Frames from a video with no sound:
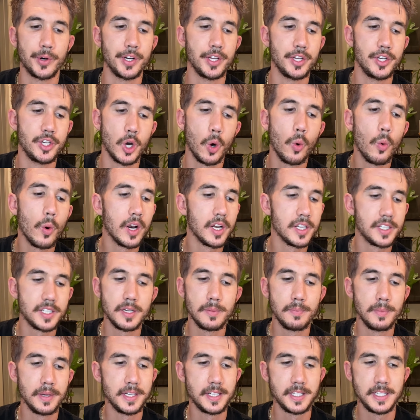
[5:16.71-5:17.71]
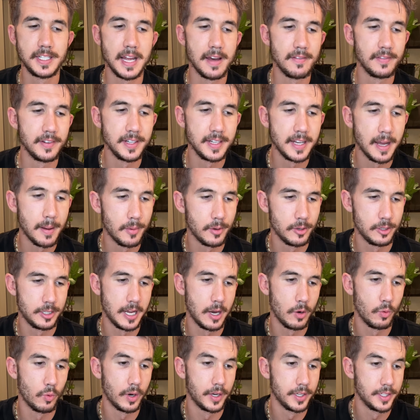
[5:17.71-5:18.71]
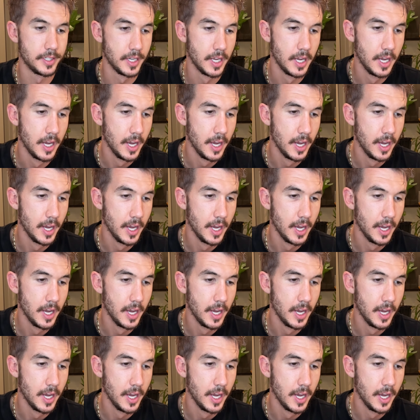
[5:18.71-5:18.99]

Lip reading: You don't want to submit 7 demos at once.